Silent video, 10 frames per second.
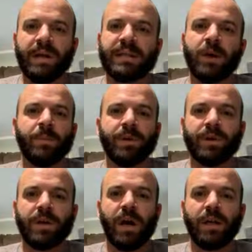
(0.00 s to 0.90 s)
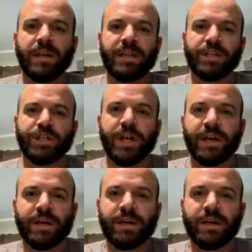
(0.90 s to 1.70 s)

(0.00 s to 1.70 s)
and they'll put it in check.